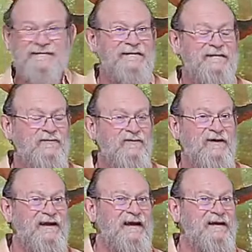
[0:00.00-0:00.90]

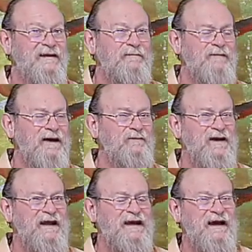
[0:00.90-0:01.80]
really, in
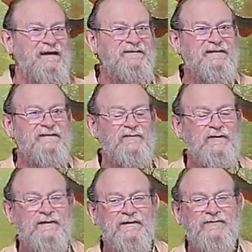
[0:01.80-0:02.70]
many cases with
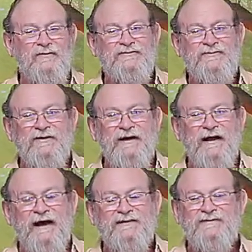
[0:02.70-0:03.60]
this, what you're going to
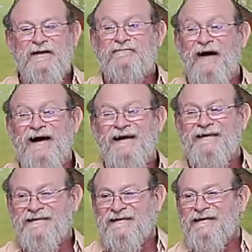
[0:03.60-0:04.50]
actually find
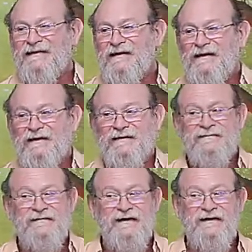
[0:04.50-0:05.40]
is
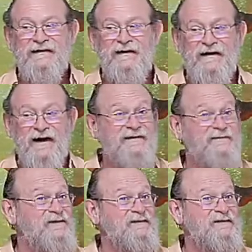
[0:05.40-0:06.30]
that a lot of
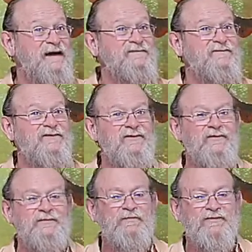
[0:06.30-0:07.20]
this has to do
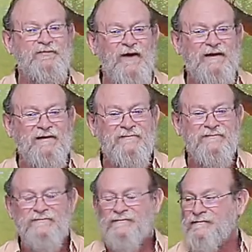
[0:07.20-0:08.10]
with perspective.
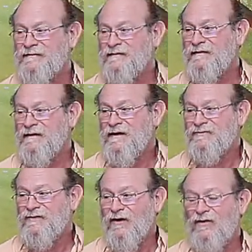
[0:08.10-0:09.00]

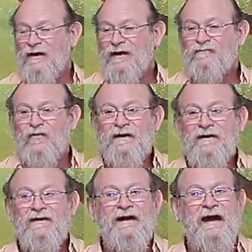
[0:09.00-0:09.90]
So if we
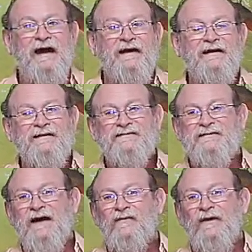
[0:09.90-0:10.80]
look at, let's
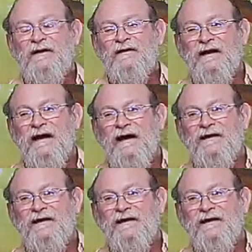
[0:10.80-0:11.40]
say we look at